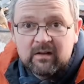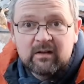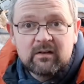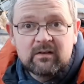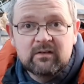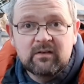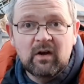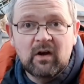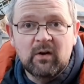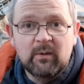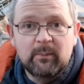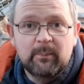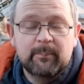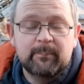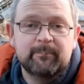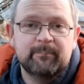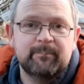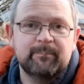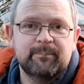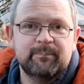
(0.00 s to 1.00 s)
So,
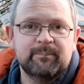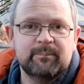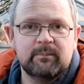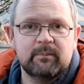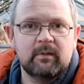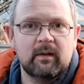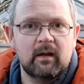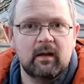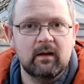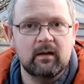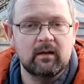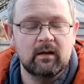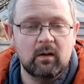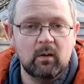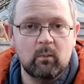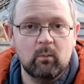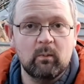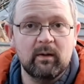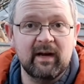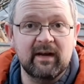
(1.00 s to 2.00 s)

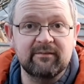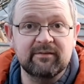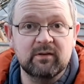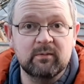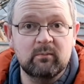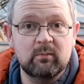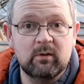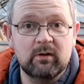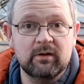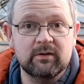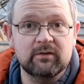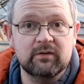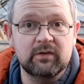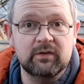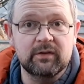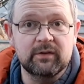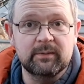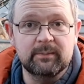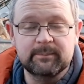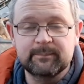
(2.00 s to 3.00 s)
we have some work to
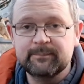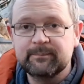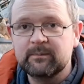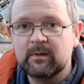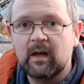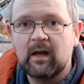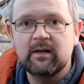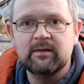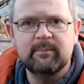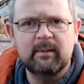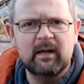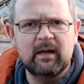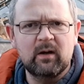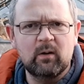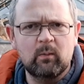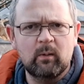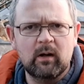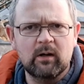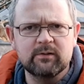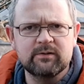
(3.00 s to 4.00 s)
do. It's been a little
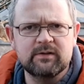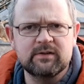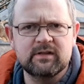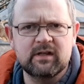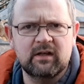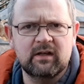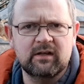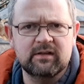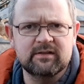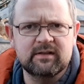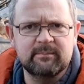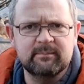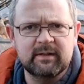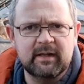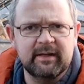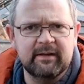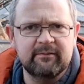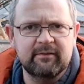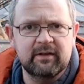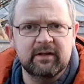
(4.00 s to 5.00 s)
while since I last
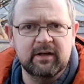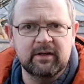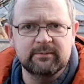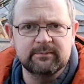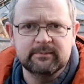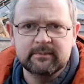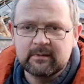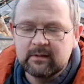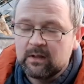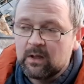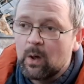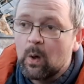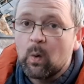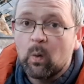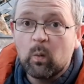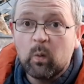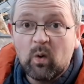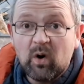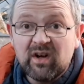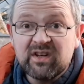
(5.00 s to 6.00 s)
updated a video.
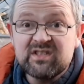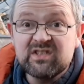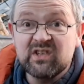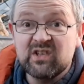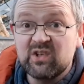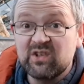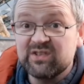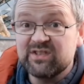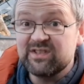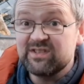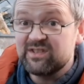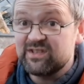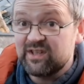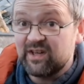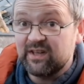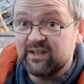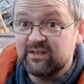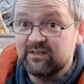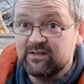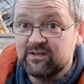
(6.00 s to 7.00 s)
Quite a lot has
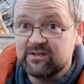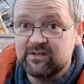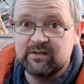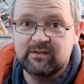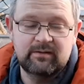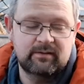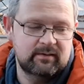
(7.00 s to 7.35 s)
changed.